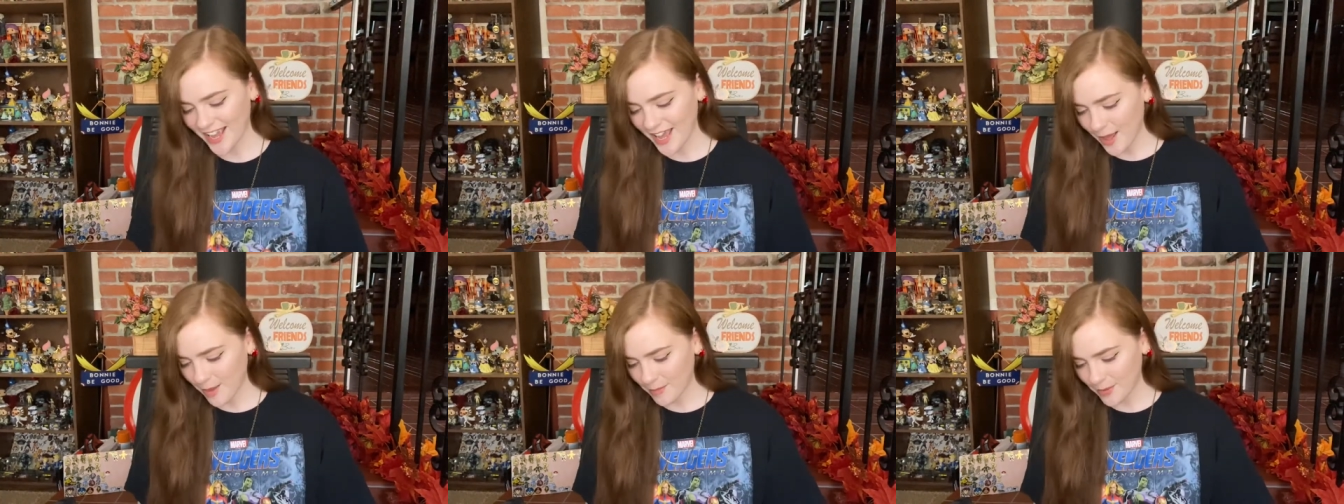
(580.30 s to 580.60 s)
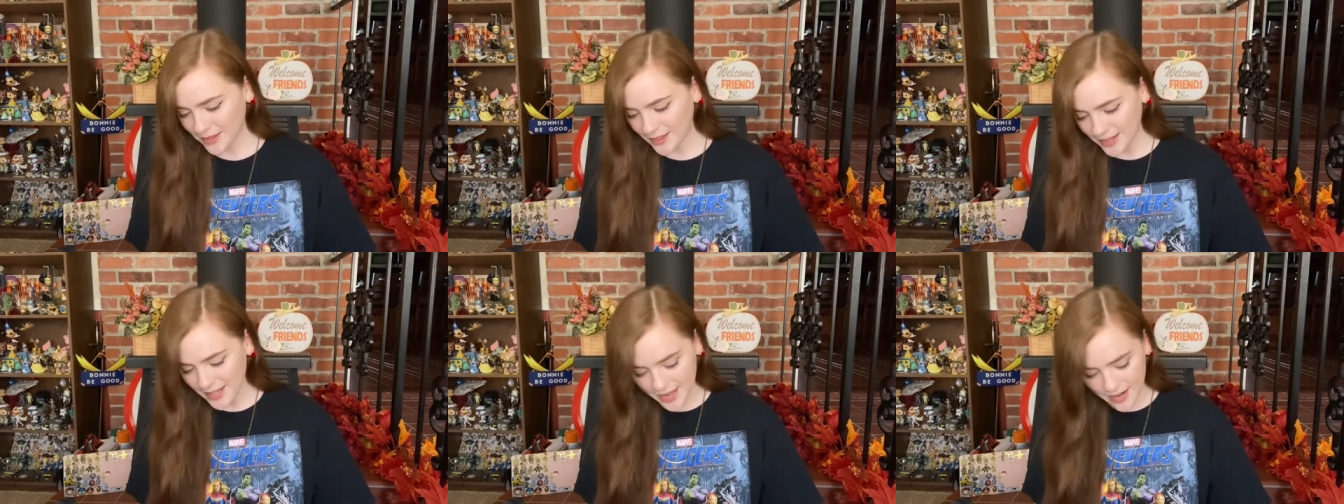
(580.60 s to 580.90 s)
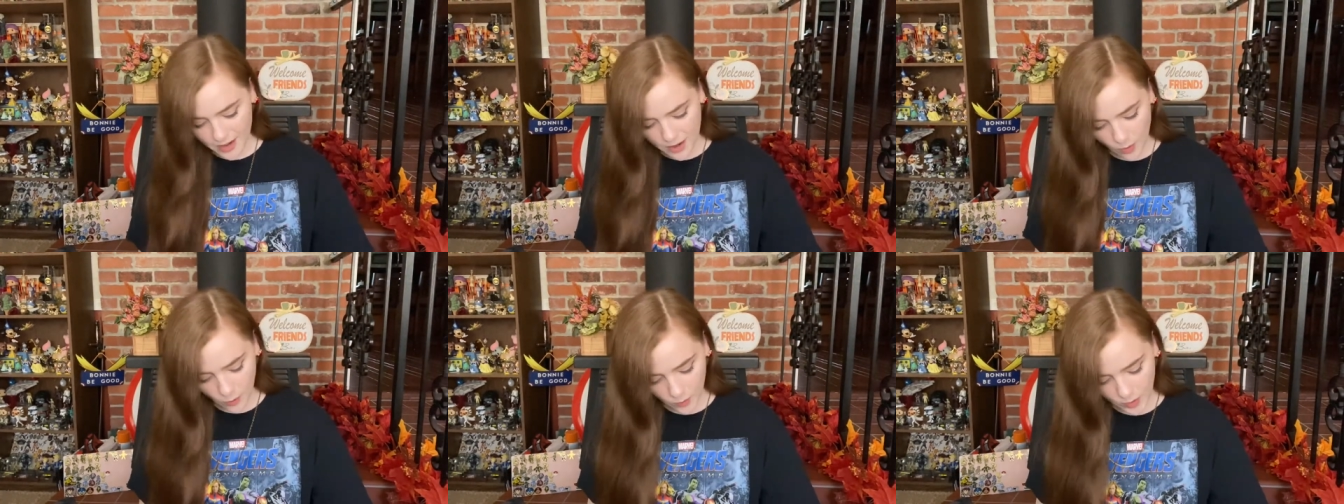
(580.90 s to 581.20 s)
But
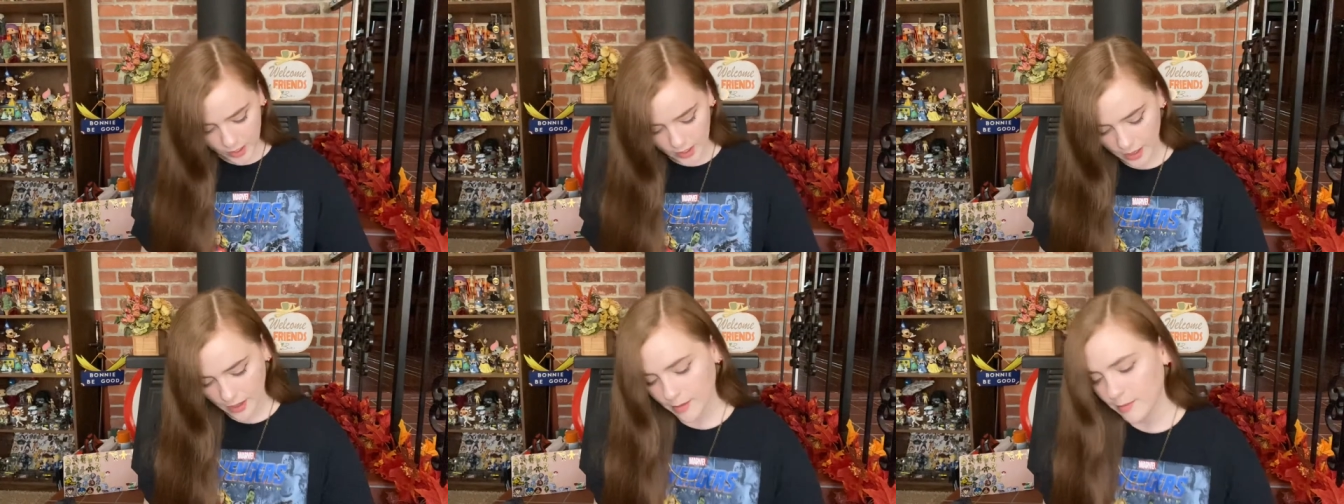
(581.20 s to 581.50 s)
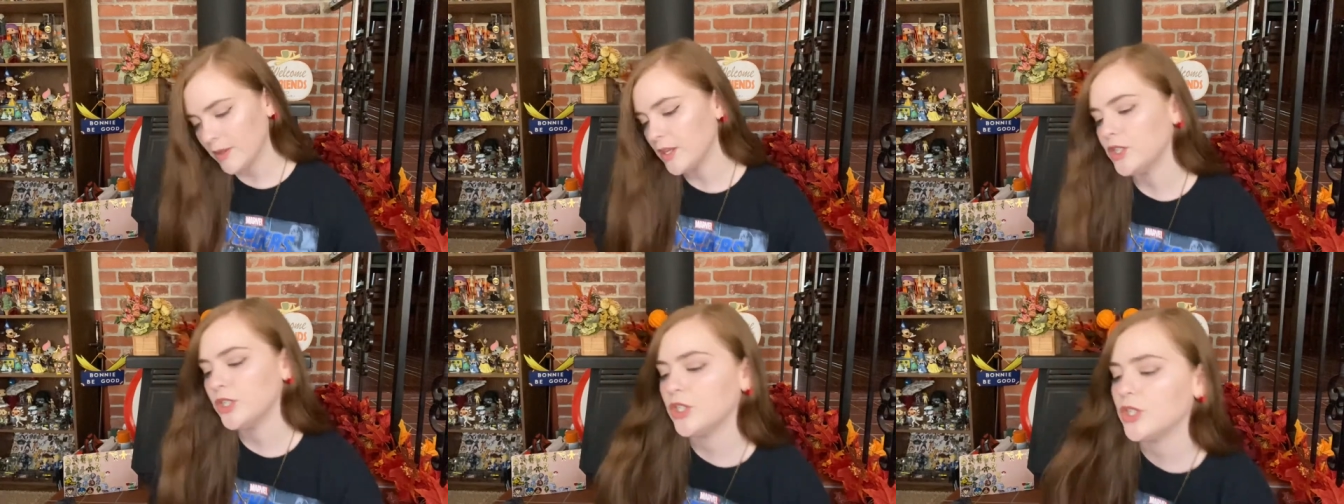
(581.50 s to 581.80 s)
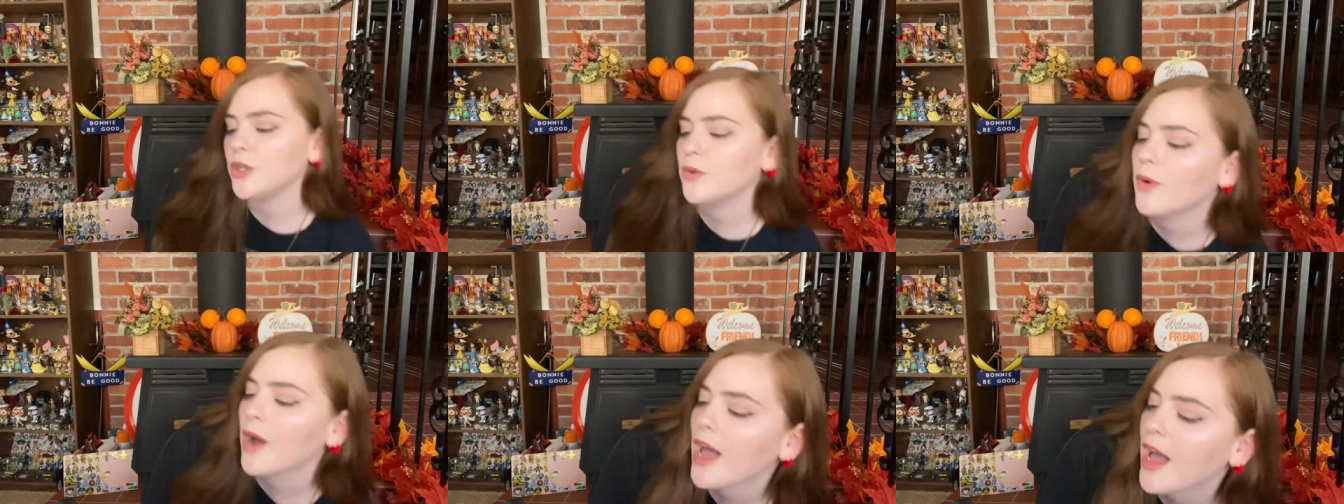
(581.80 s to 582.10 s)
then we come
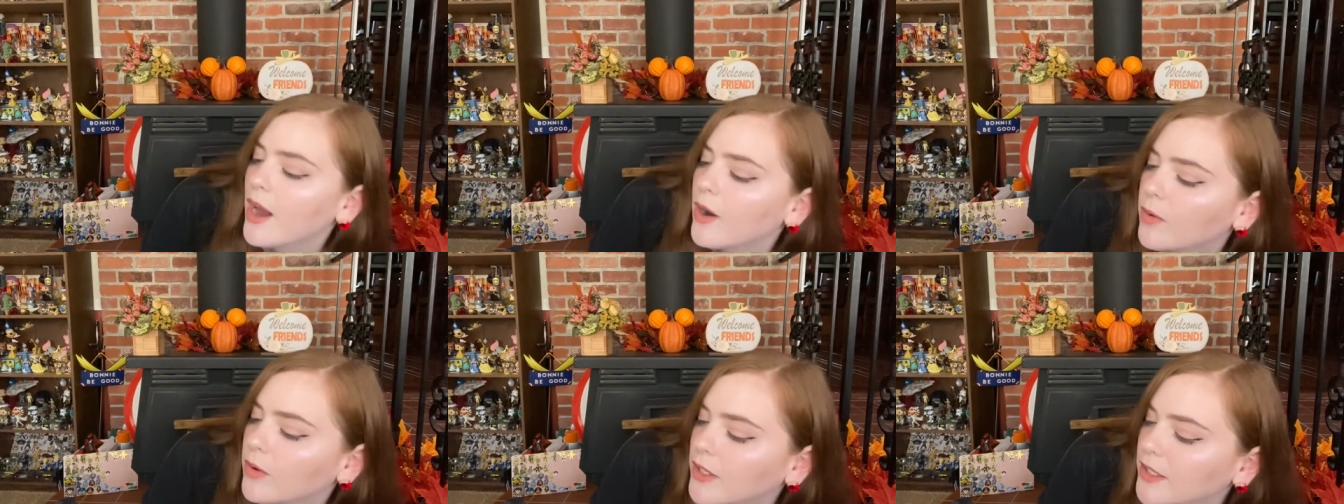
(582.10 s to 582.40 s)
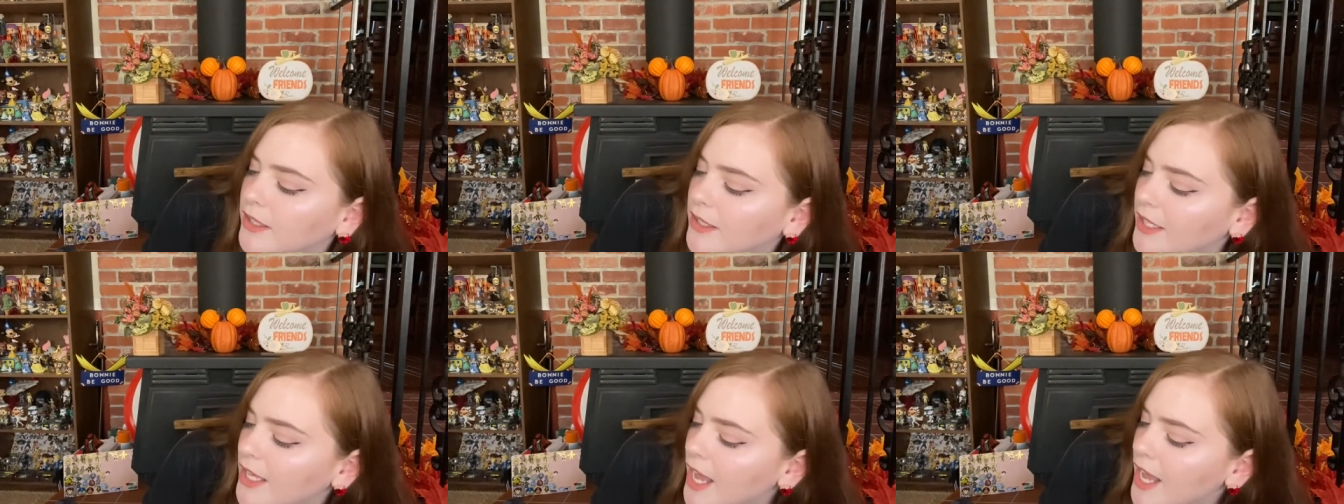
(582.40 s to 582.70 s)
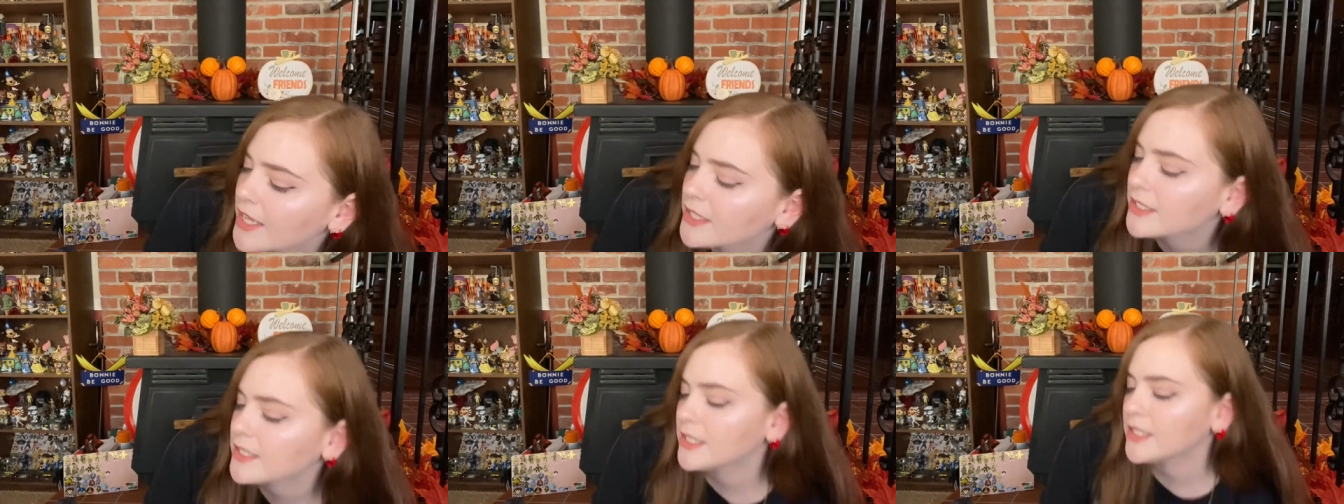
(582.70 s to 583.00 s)
to our
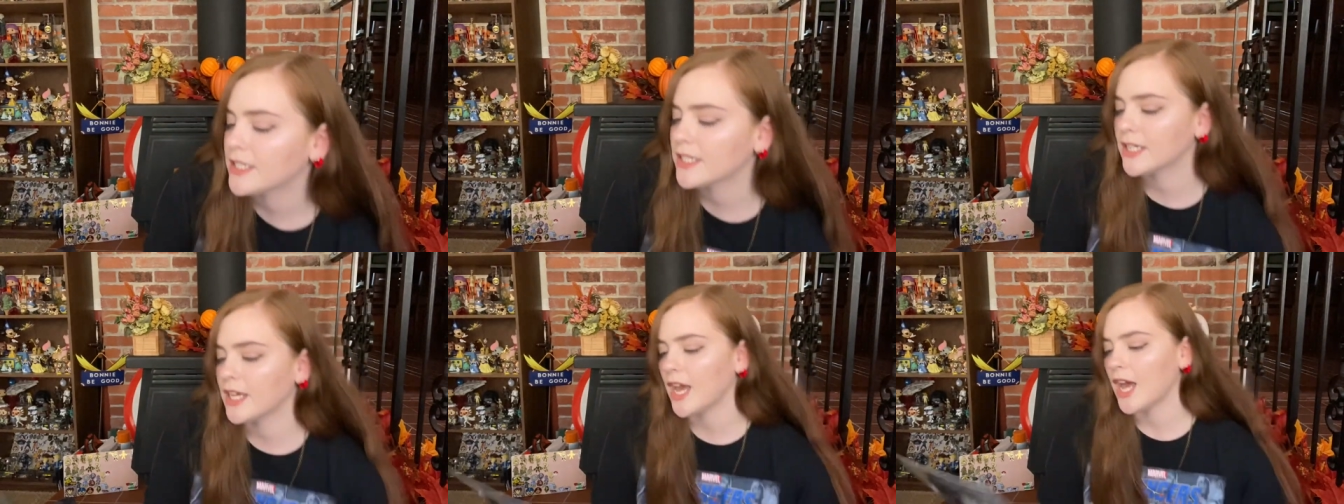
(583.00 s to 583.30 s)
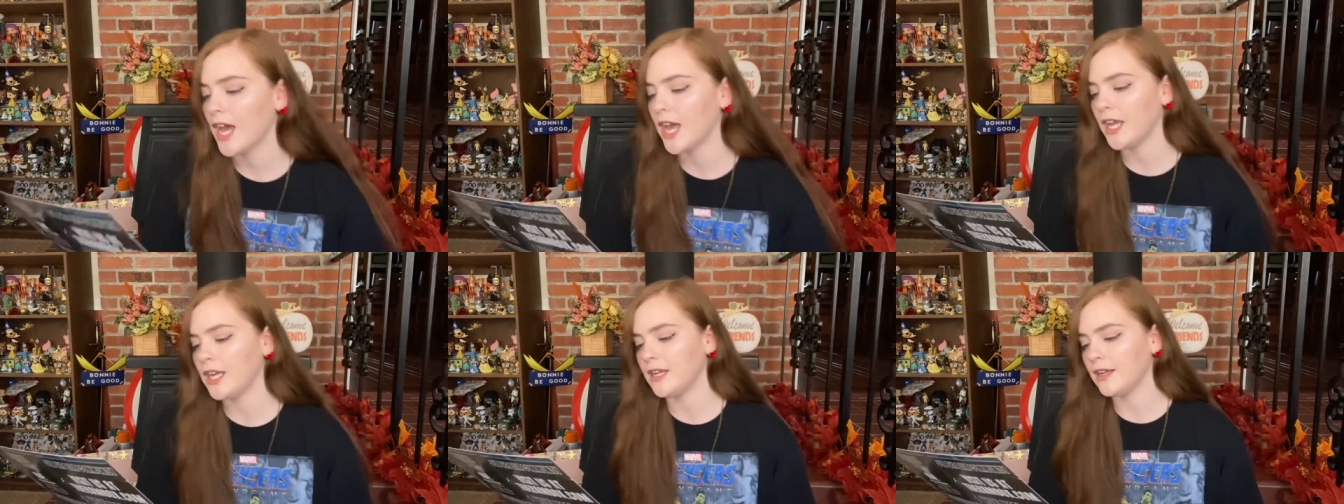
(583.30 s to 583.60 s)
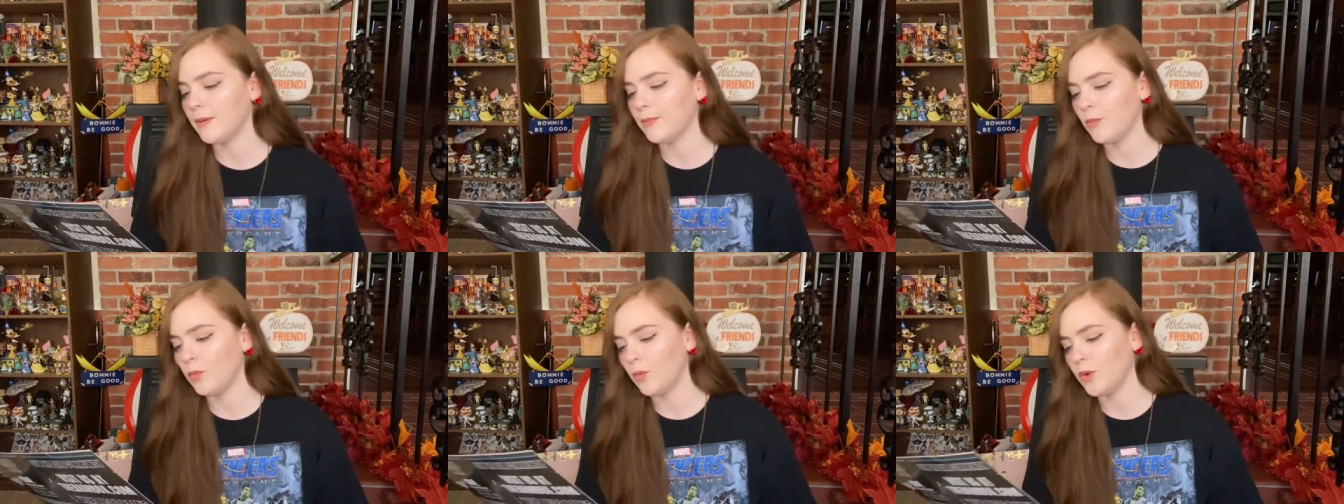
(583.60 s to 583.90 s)
last item,